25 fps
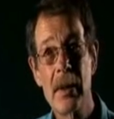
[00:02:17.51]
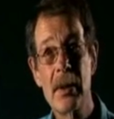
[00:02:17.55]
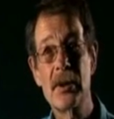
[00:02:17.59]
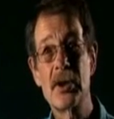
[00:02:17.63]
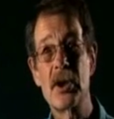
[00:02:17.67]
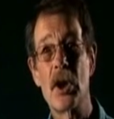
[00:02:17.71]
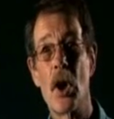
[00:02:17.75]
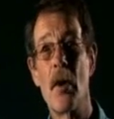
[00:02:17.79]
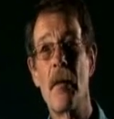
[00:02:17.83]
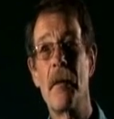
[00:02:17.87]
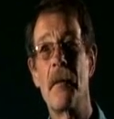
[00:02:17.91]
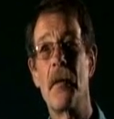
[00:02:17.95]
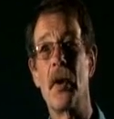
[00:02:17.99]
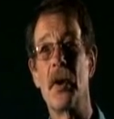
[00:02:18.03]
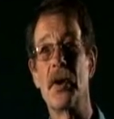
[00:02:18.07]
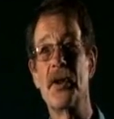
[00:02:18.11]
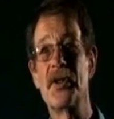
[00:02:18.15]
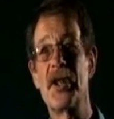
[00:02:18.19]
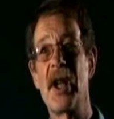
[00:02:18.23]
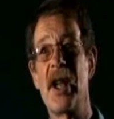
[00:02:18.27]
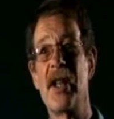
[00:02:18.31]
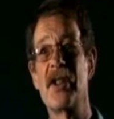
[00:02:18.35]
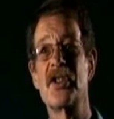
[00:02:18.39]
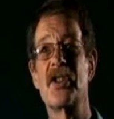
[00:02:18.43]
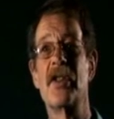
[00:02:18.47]
TOEFL,
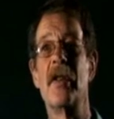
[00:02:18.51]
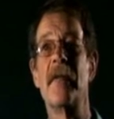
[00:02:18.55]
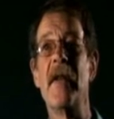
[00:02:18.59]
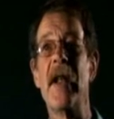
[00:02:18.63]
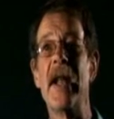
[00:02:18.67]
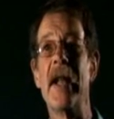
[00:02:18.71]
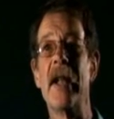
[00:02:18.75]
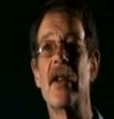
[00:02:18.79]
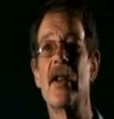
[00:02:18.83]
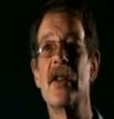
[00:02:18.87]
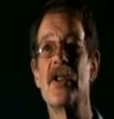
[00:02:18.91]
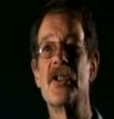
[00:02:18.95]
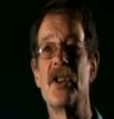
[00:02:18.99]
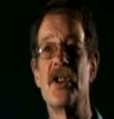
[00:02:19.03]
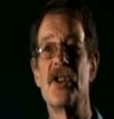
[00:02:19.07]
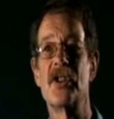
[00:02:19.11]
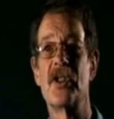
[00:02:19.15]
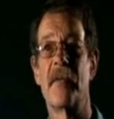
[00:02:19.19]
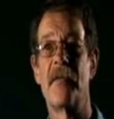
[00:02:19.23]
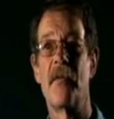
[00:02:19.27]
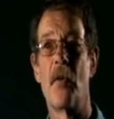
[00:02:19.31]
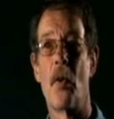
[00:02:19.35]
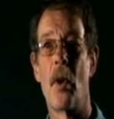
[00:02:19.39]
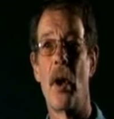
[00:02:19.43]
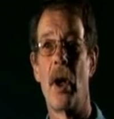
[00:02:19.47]
Test of English as
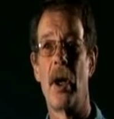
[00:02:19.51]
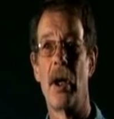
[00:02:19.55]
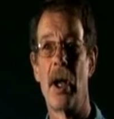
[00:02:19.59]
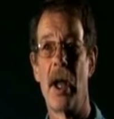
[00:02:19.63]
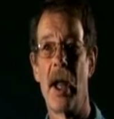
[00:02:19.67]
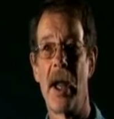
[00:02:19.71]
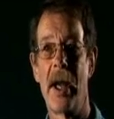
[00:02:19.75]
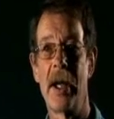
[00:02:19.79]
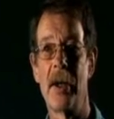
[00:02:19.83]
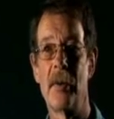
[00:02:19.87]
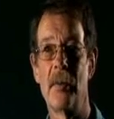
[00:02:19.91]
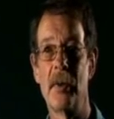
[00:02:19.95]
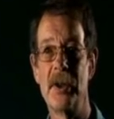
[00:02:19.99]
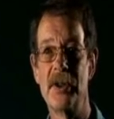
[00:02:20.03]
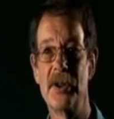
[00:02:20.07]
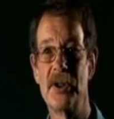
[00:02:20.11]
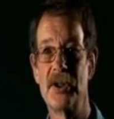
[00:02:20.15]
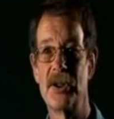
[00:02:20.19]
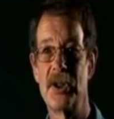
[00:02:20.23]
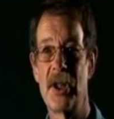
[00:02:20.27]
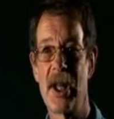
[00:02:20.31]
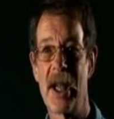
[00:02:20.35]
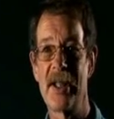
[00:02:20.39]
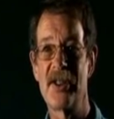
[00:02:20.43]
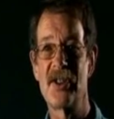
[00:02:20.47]
a Foreign
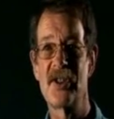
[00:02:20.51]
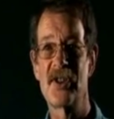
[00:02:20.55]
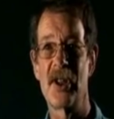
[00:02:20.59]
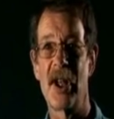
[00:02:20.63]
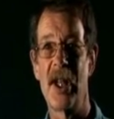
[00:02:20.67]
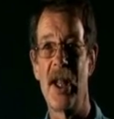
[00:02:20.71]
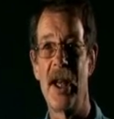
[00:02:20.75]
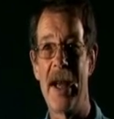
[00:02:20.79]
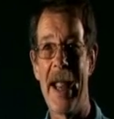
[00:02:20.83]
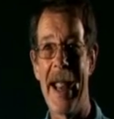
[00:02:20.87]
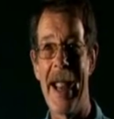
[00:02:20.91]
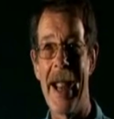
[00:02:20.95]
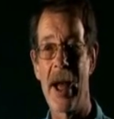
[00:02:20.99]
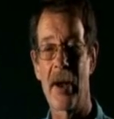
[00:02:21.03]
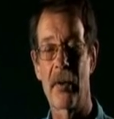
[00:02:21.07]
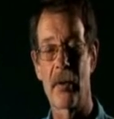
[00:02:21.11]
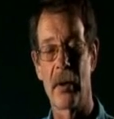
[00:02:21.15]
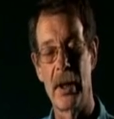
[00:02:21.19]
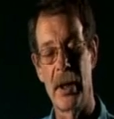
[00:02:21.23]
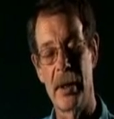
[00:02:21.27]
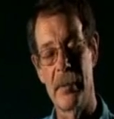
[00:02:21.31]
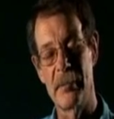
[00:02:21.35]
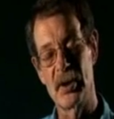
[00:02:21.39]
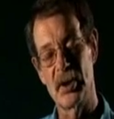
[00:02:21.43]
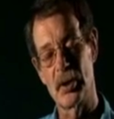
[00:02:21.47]
Language. That's an
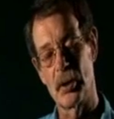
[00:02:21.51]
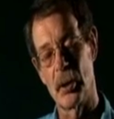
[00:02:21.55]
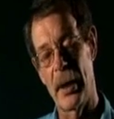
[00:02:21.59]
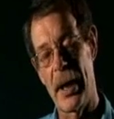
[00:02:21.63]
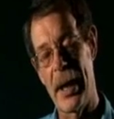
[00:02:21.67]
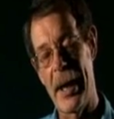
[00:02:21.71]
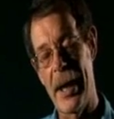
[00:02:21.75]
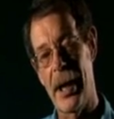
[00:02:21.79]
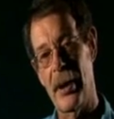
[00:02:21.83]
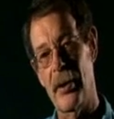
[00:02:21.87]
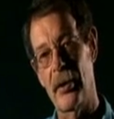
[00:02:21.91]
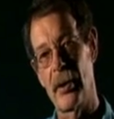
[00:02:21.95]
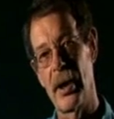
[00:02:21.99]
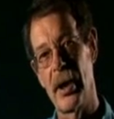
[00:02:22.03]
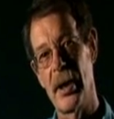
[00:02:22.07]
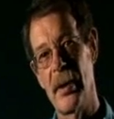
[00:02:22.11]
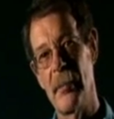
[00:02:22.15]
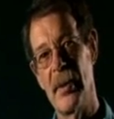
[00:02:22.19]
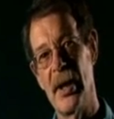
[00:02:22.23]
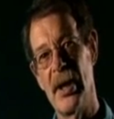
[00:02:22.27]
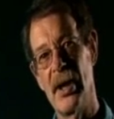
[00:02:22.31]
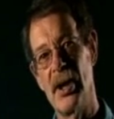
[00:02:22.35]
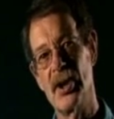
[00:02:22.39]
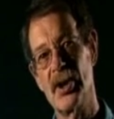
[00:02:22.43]
acronym. So an acronym